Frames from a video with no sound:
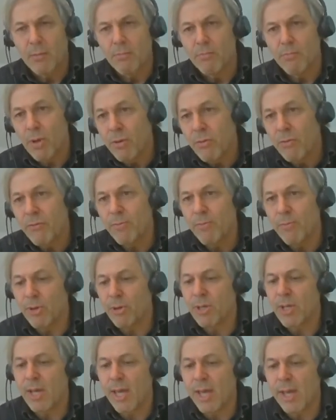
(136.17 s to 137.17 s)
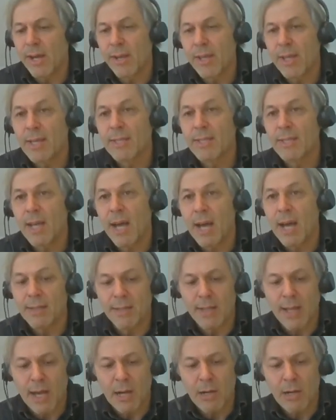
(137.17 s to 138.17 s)
Both border areas are
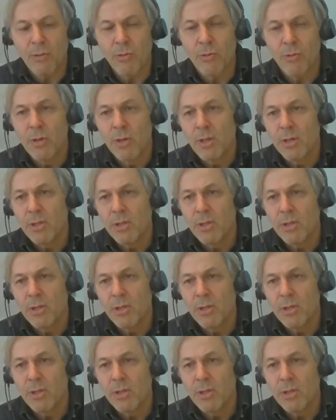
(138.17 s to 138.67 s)
now